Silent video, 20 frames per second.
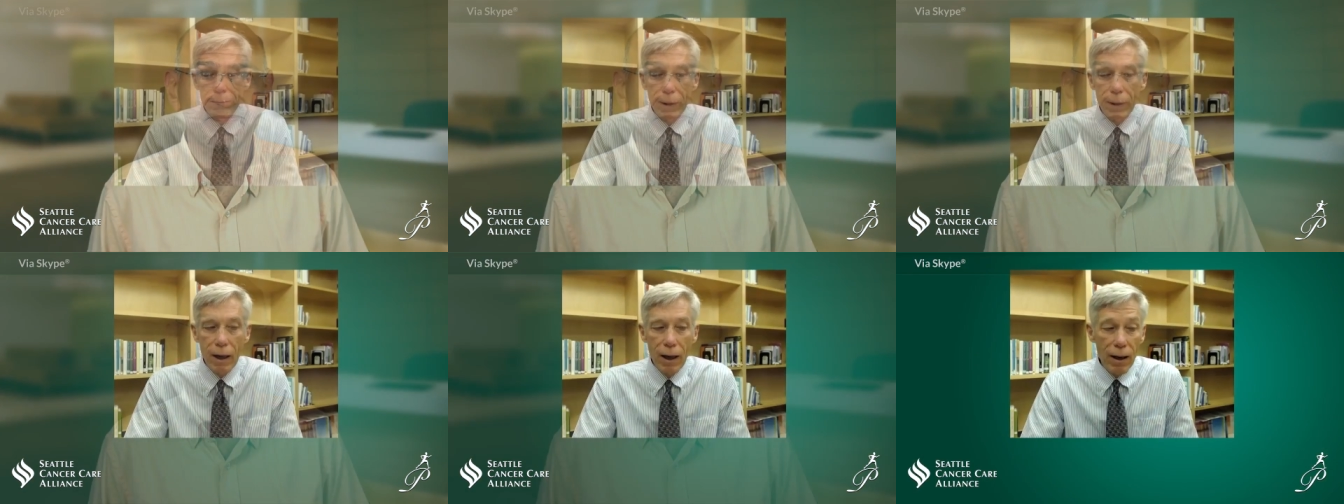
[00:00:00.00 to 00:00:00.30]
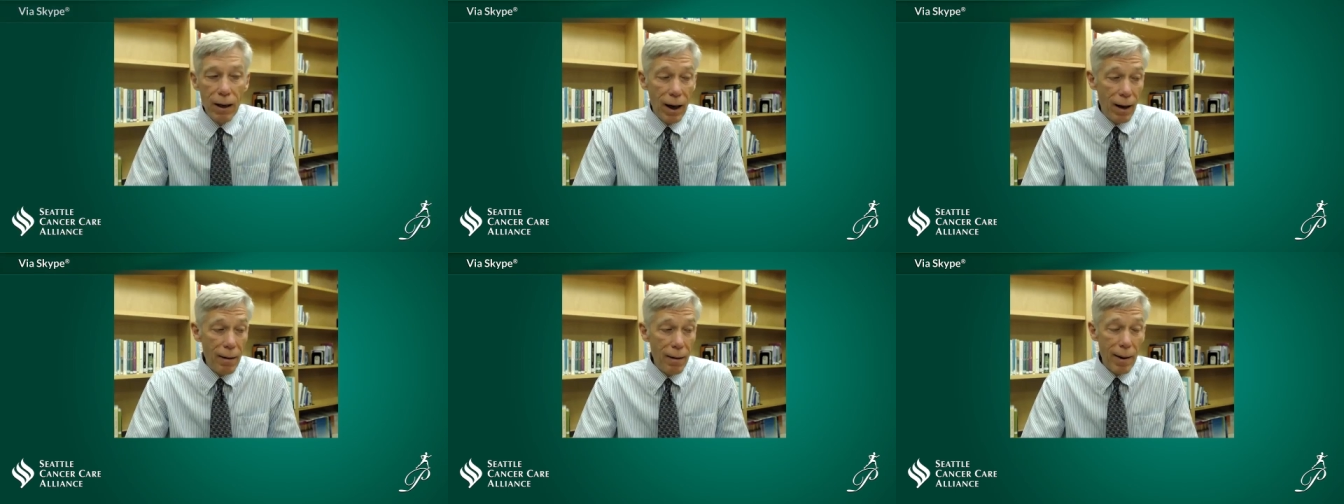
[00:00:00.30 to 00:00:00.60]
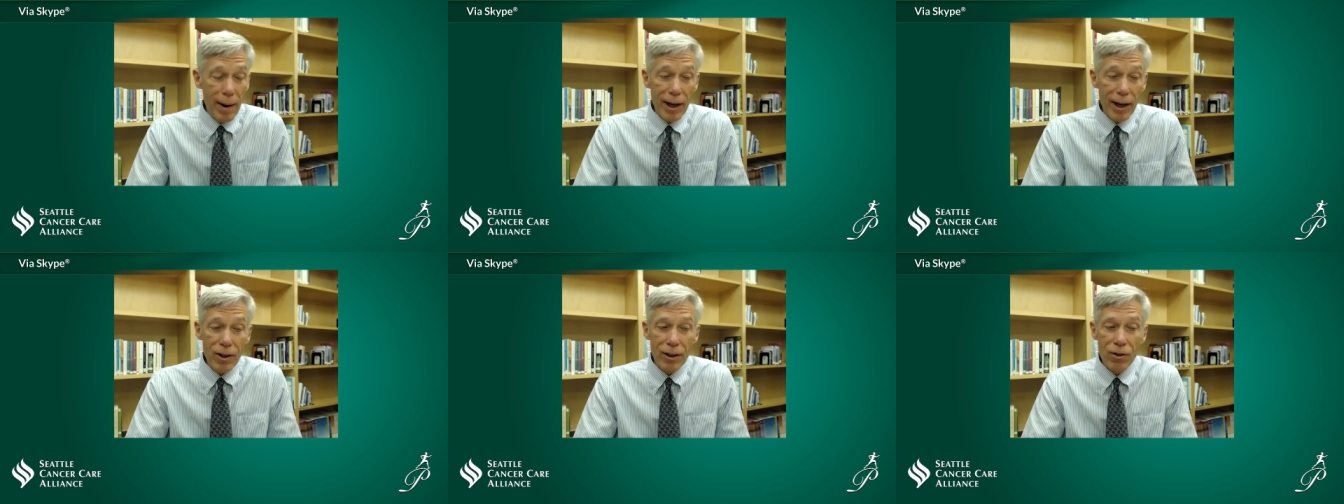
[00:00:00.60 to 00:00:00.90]
I'm
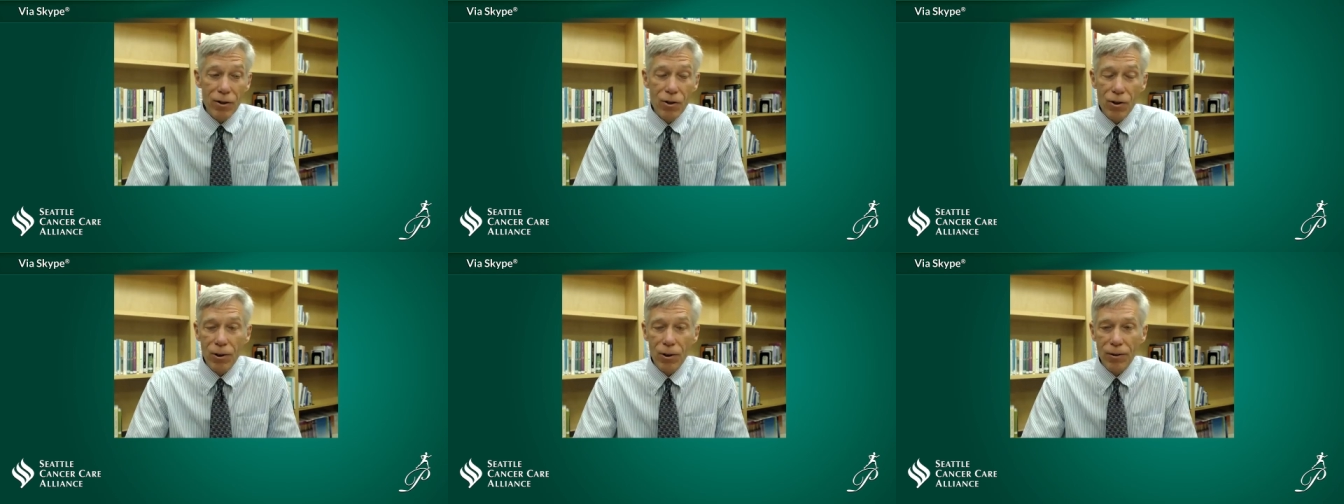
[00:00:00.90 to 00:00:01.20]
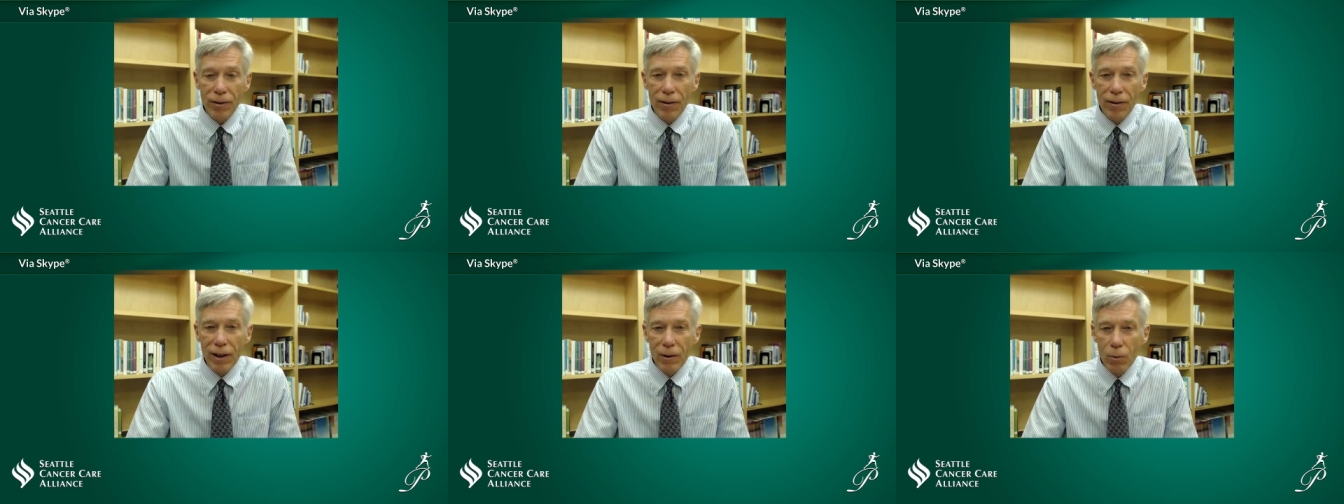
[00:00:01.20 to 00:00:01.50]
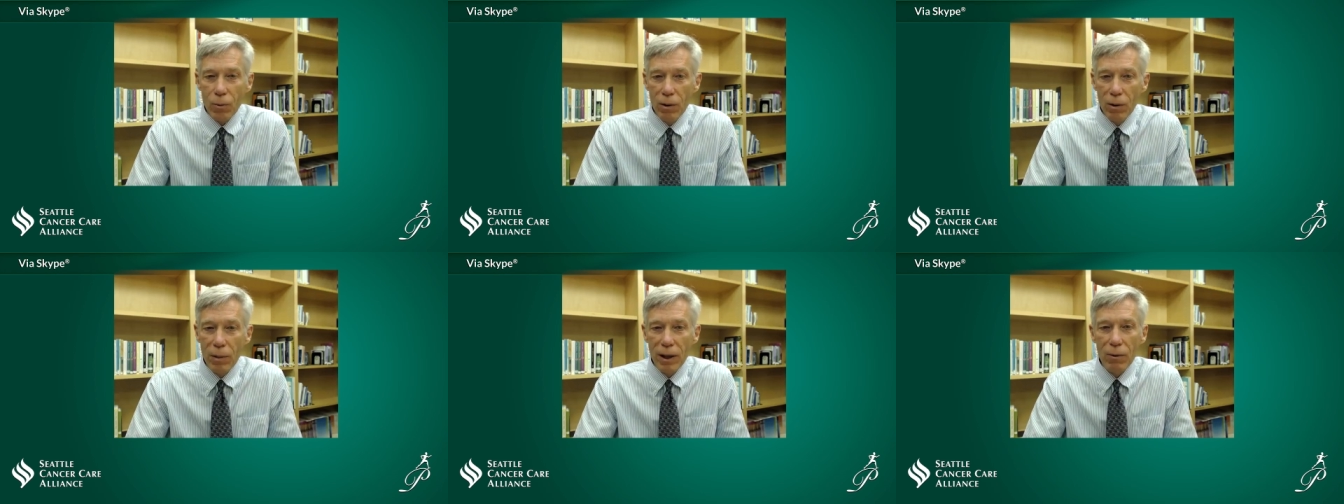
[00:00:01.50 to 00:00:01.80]
actually certain that it
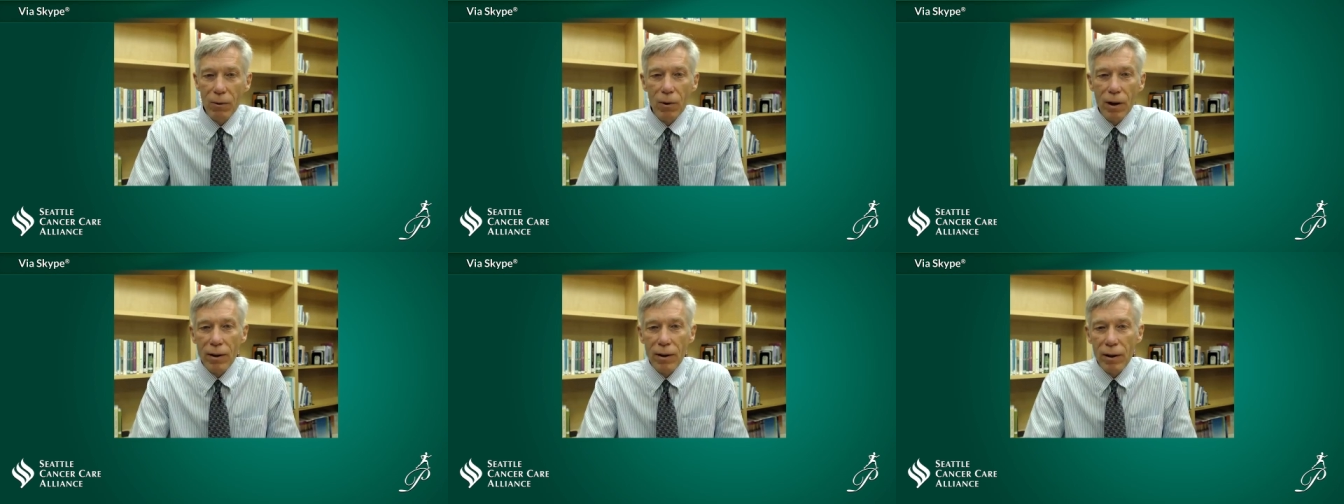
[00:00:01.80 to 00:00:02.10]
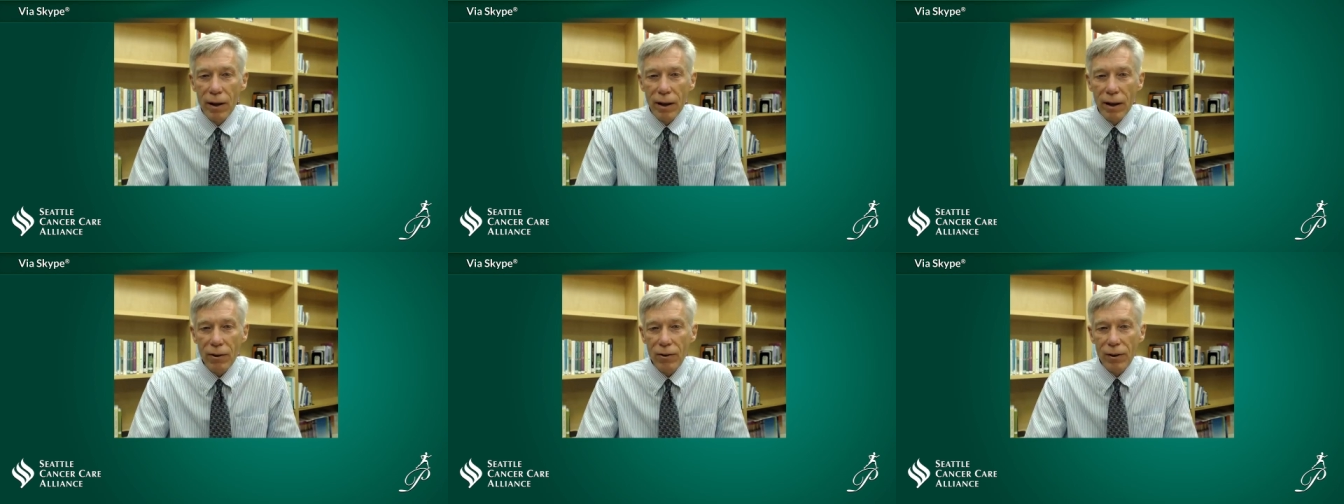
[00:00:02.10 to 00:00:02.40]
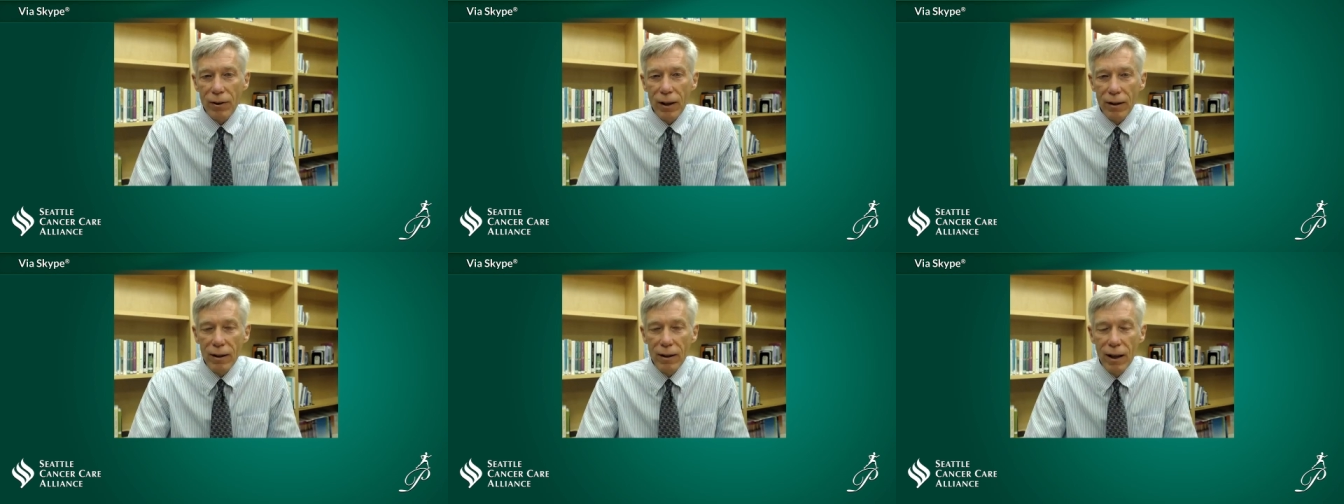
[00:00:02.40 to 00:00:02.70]
will be one of the
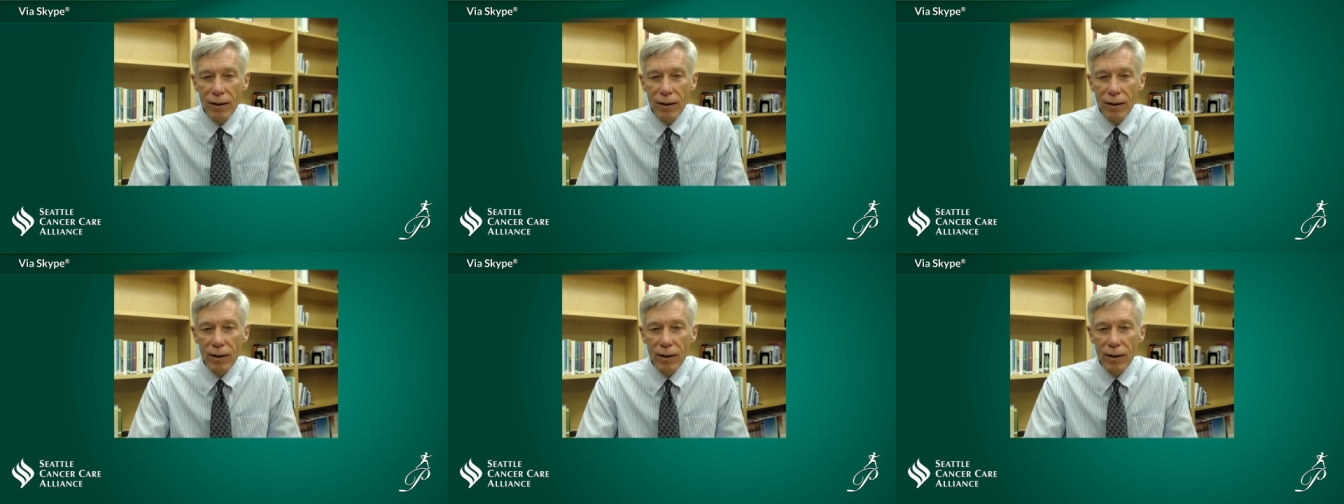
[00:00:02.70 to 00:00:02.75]
next uh,